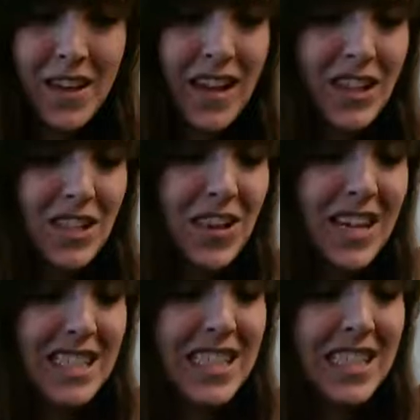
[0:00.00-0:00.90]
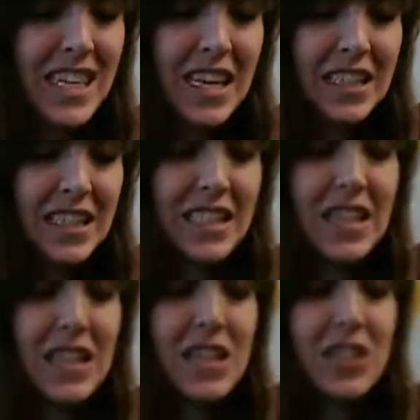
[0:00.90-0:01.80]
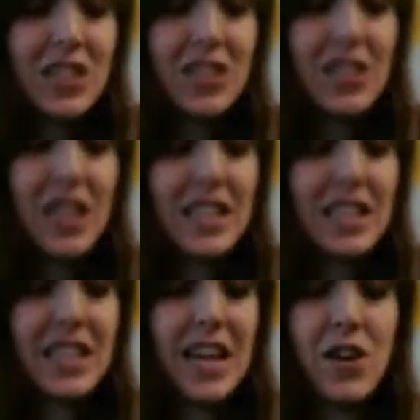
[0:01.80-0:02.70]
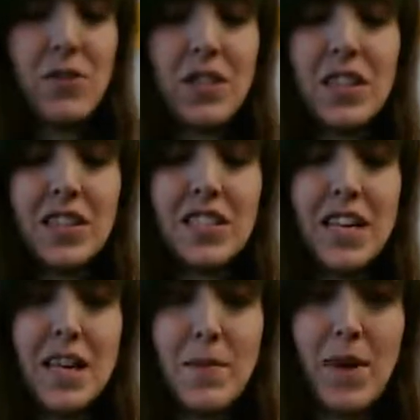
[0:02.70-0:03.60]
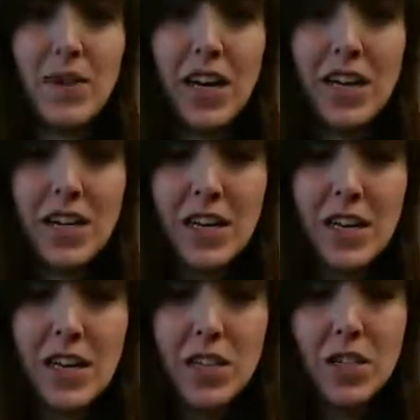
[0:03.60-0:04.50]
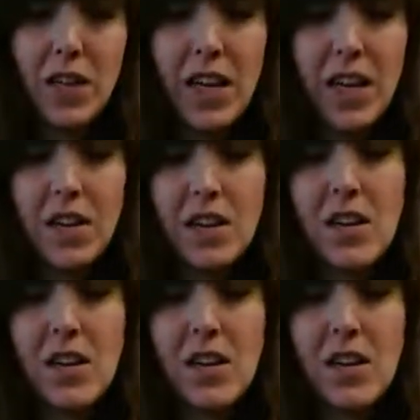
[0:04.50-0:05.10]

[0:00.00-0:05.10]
That's right, six. So let's count, take them out, ready? So we had